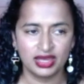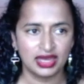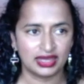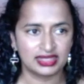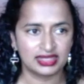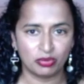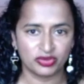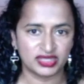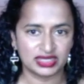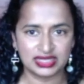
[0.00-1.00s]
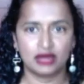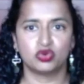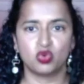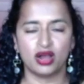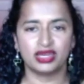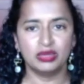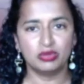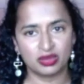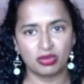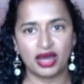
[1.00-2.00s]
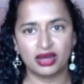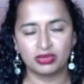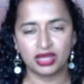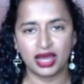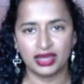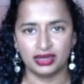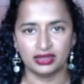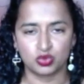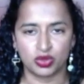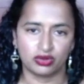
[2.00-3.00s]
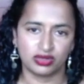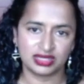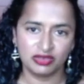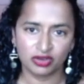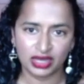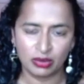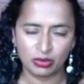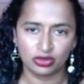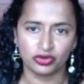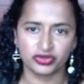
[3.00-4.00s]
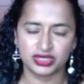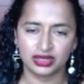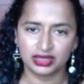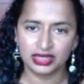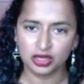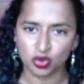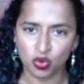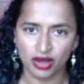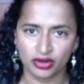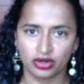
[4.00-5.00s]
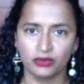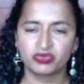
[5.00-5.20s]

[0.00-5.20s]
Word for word: examples that sound wonky, but the bottom line is whether it's safer chemicals, cleaner water,